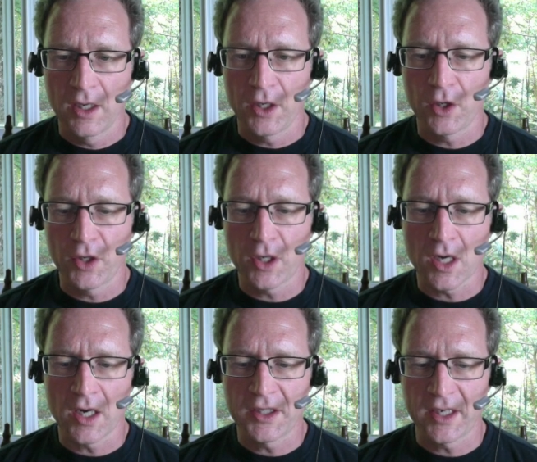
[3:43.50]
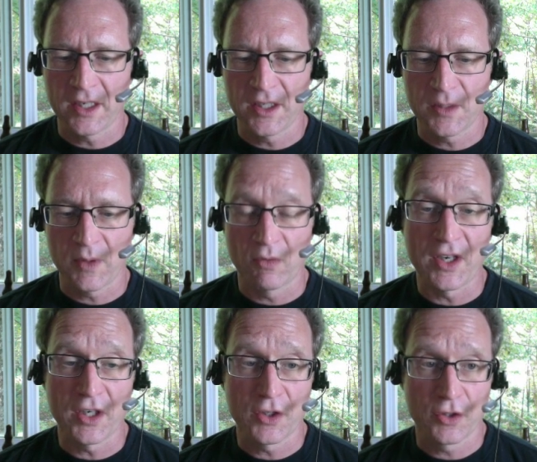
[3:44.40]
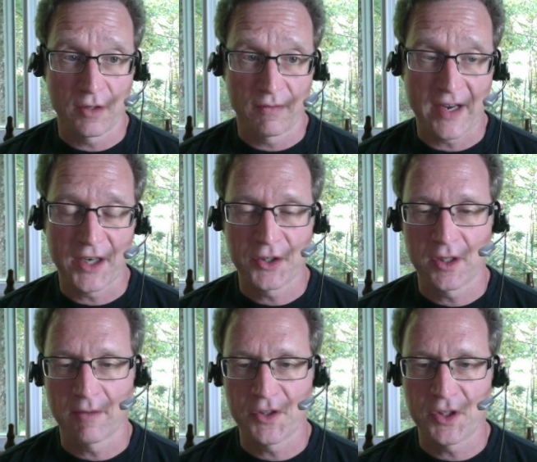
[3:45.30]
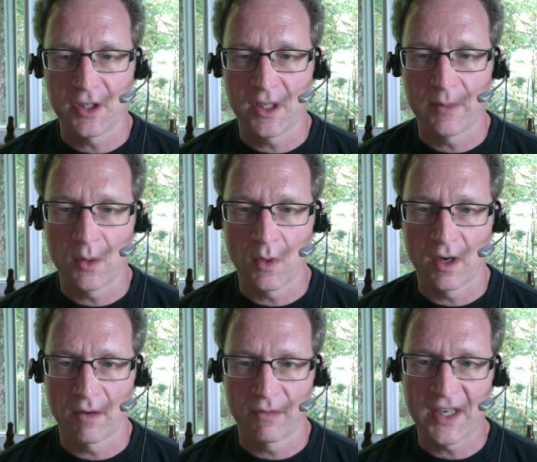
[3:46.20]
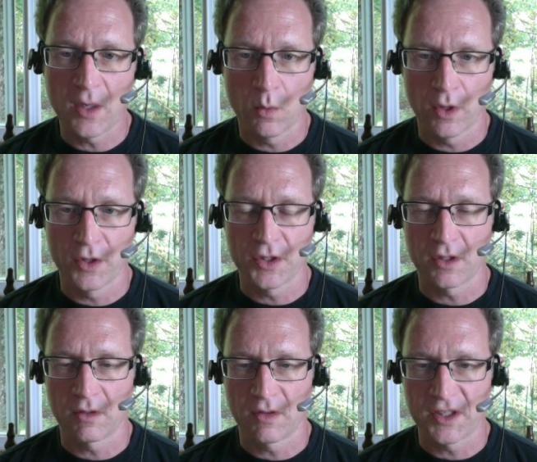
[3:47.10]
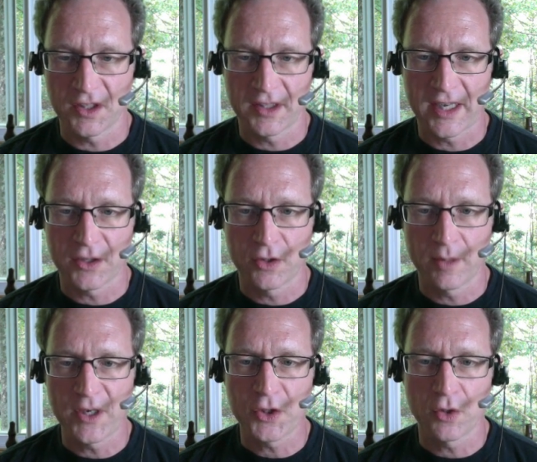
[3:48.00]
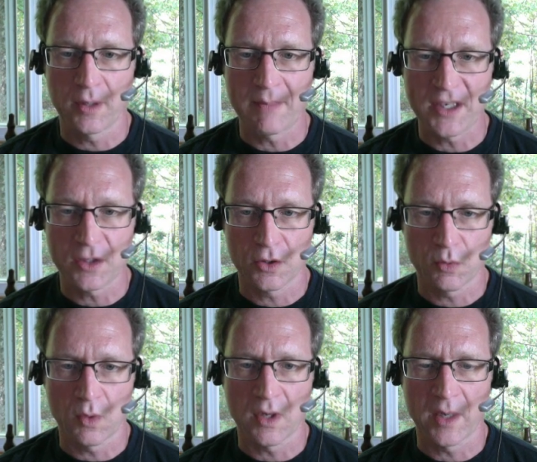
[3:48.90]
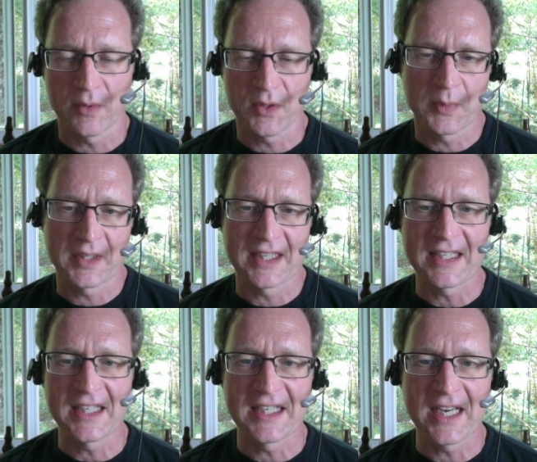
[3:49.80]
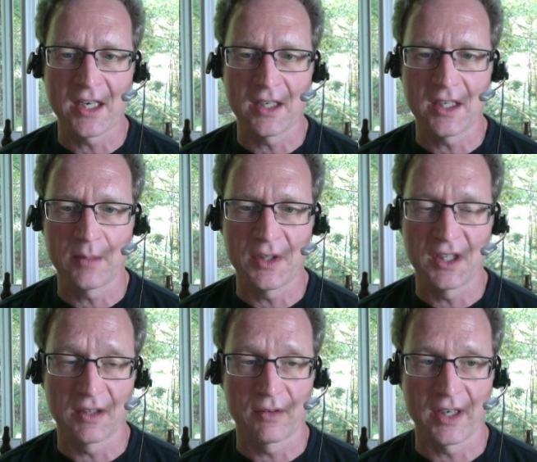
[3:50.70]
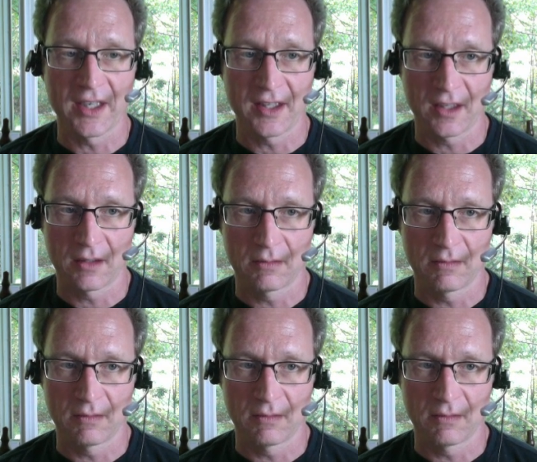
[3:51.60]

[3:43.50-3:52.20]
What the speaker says: Your content needs to be written in a certain fashion. Obviously, you need to be aware of keywords and things like that. So you make sure it meets those requirements. But at the end of the day, you need to be delivering, I think,